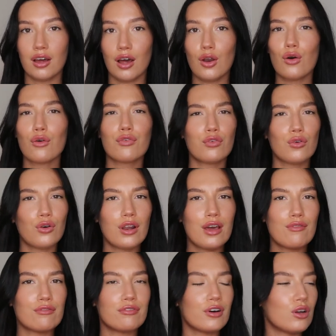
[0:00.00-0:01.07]
a lot of floor
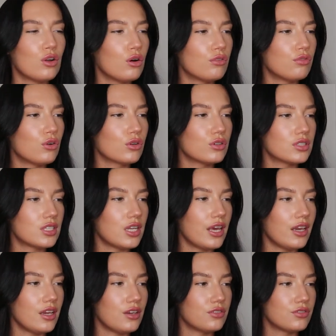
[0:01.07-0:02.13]
length a lot of long
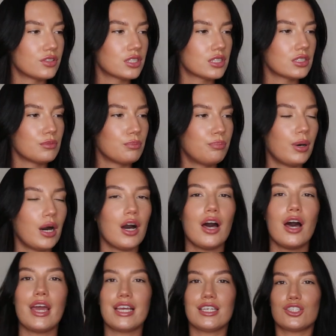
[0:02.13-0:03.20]
sleeves
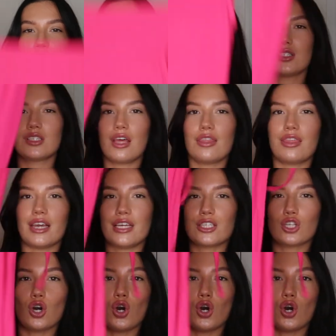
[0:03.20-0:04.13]
but it's just this